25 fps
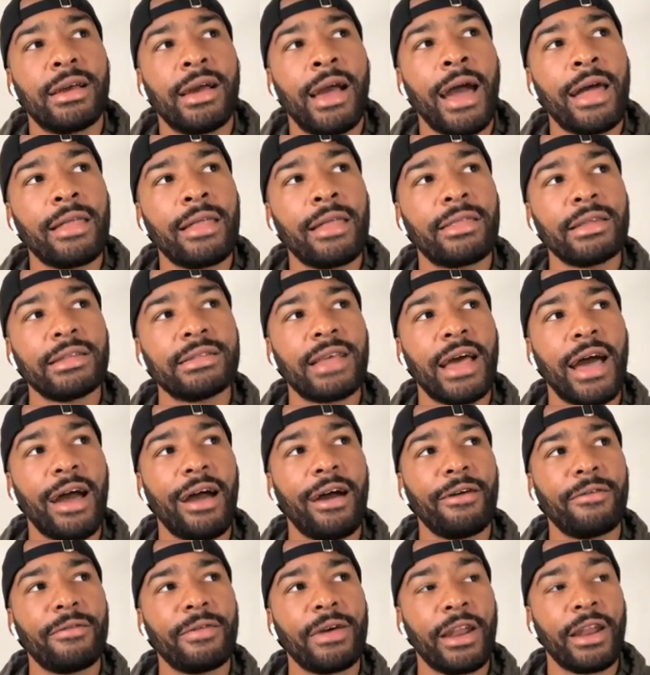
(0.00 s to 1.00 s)
athletes
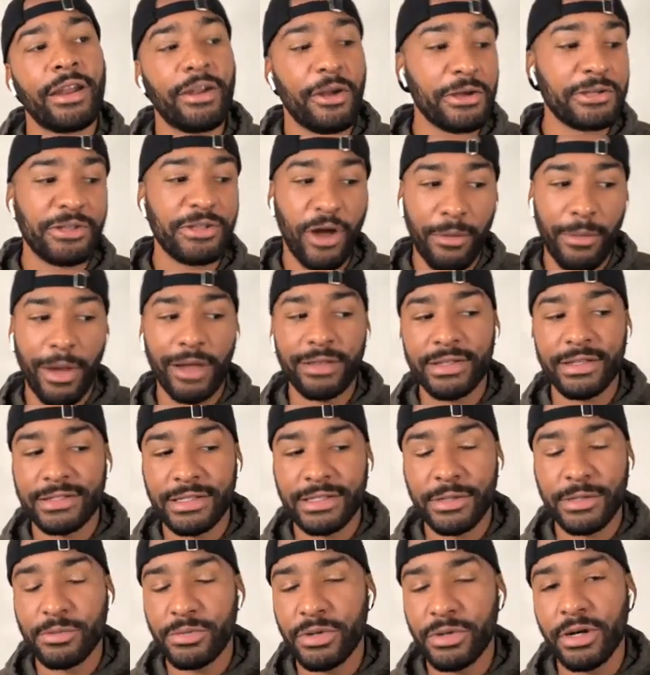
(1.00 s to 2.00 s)
have, and I know you talk about this
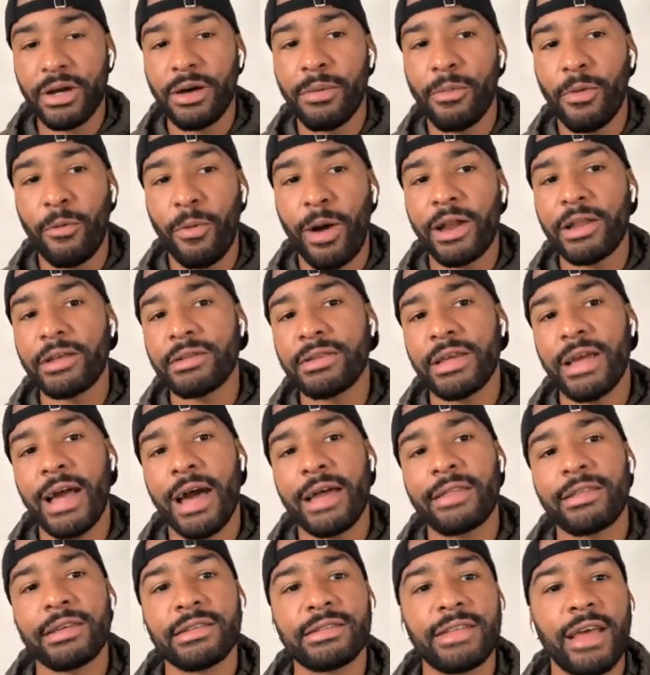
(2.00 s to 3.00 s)
in the book, but why do you think
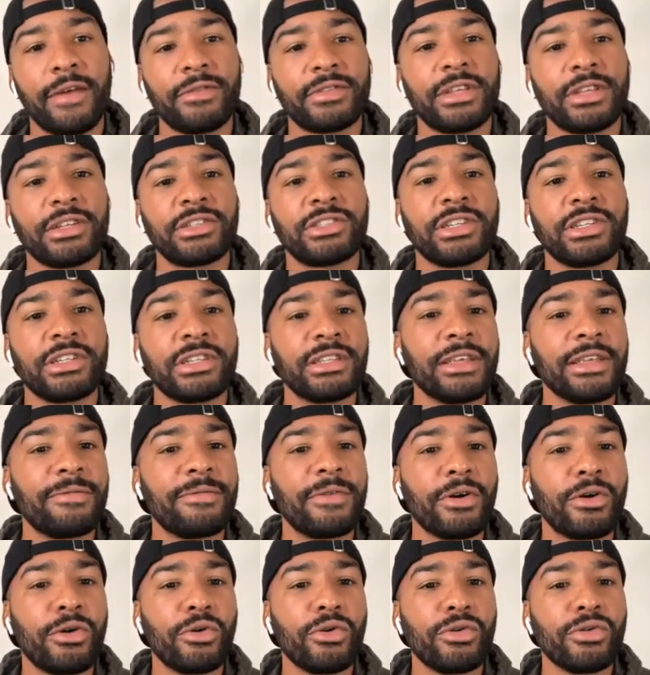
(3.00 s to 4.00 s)
athletes have such a
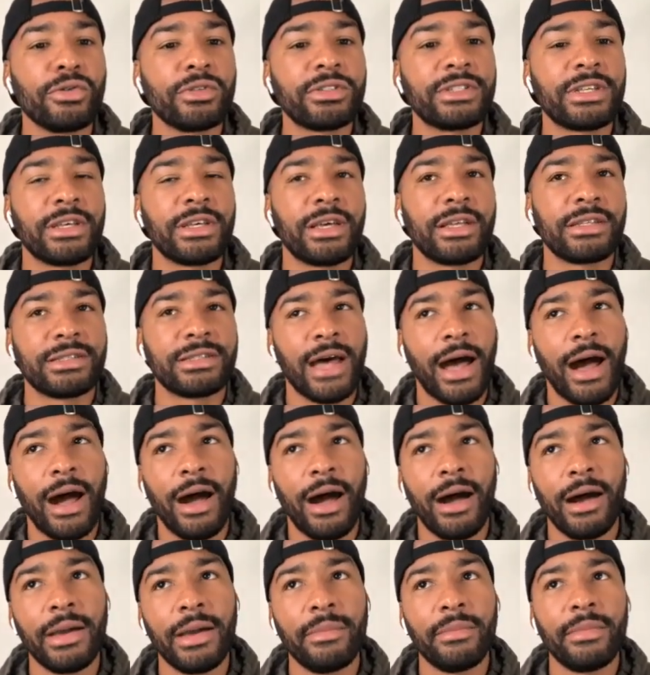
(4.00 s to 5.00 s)
difficult
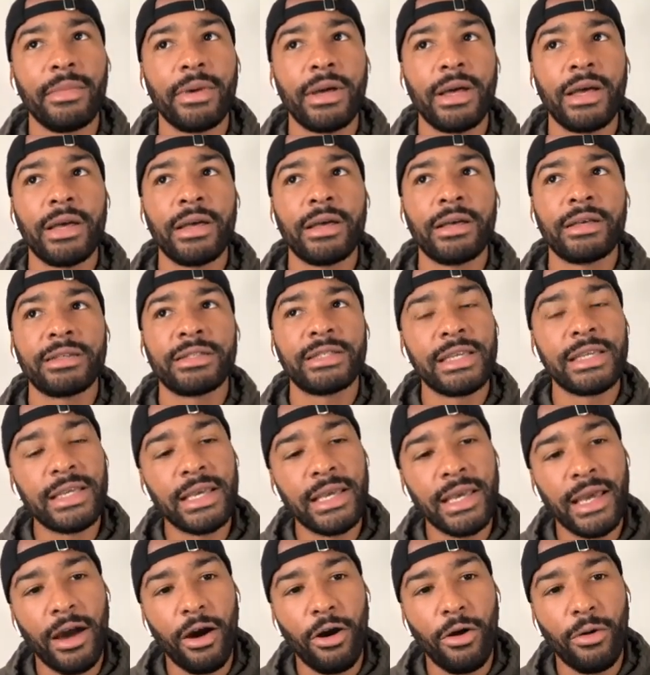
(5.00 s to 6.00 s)
time
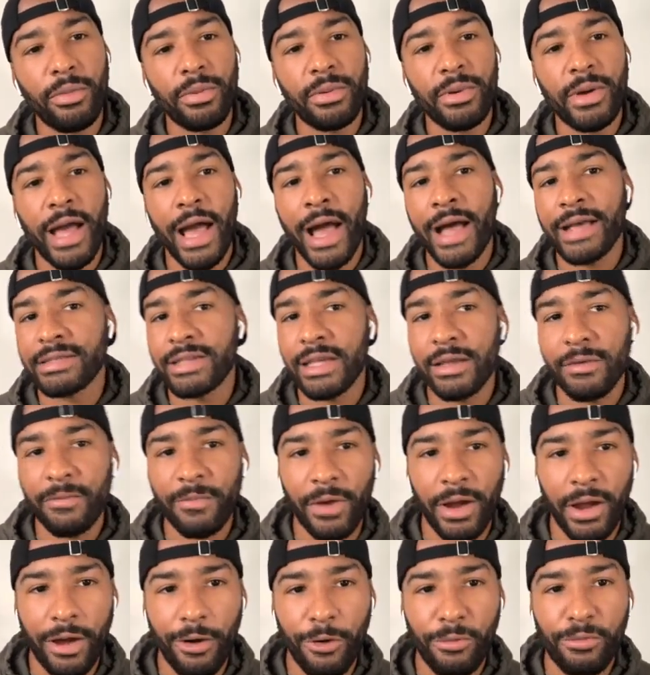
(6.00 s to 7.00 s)
seeking help, asking
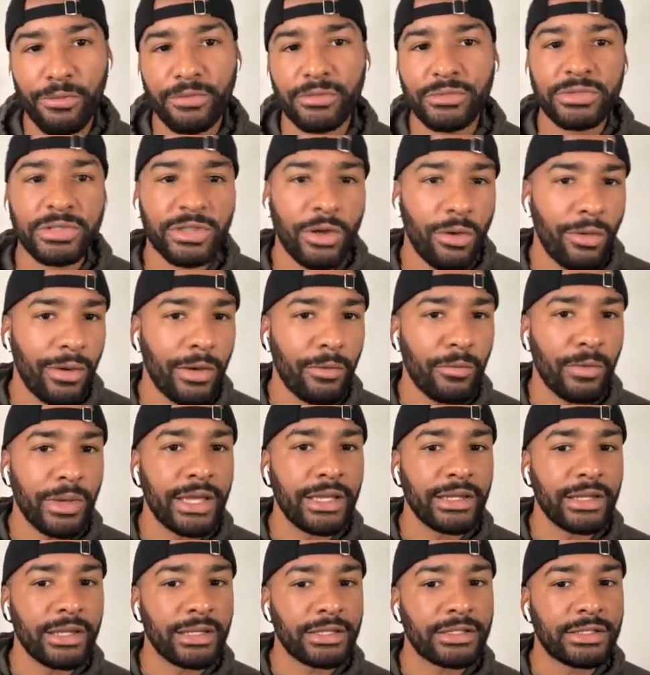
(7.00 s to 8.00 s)
for help, showing
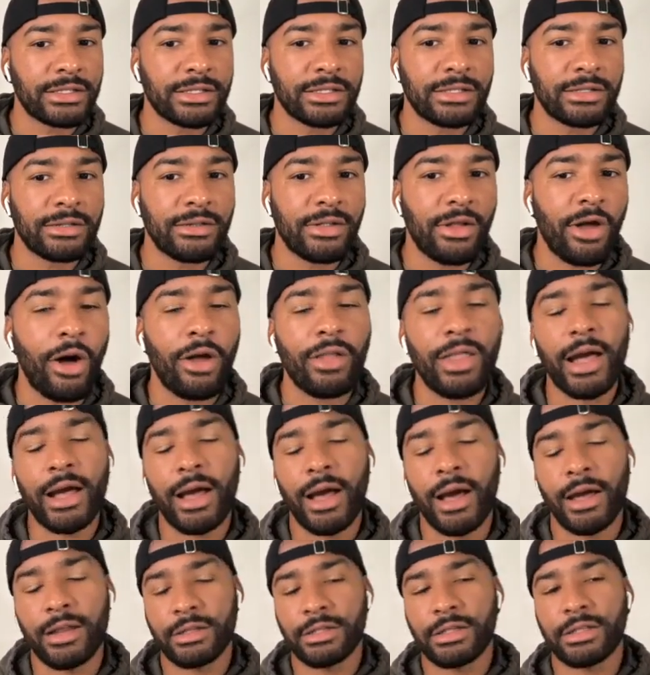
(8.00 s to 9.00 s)
weakness, all
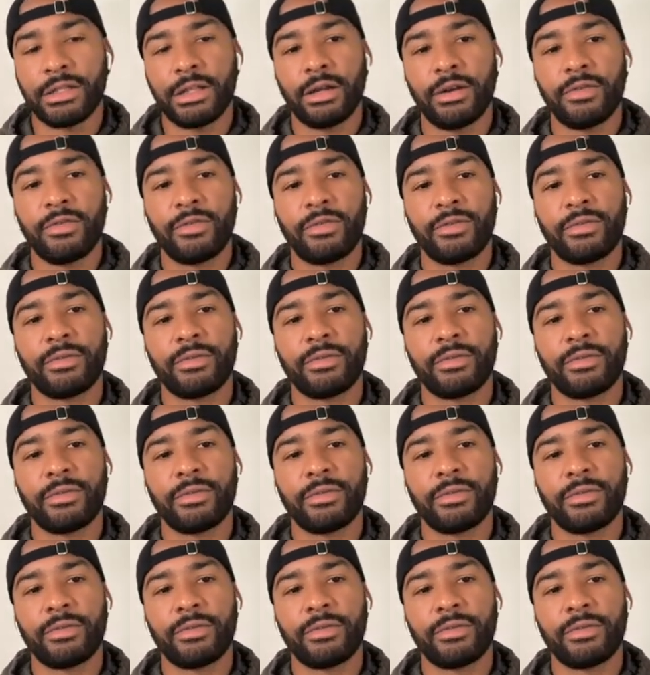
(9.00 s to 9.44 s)
that kind of stuff?